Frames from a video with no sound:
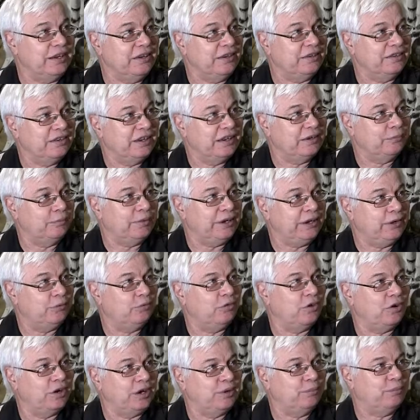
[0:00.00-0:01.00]
and
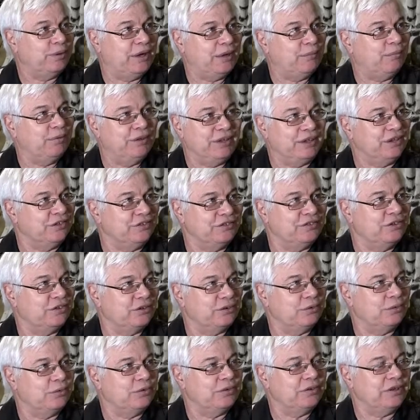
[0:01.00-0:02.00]
being wrong in public is
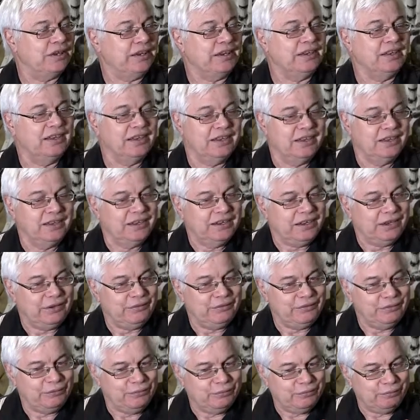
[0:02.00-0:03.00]
not a good thing.
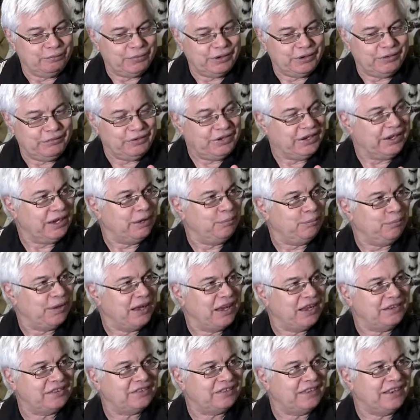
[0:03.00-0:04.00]
But if you get
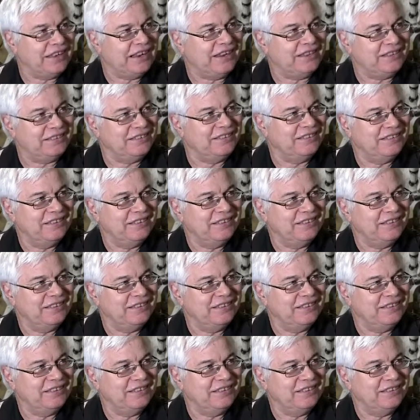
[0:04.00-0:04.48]
past that,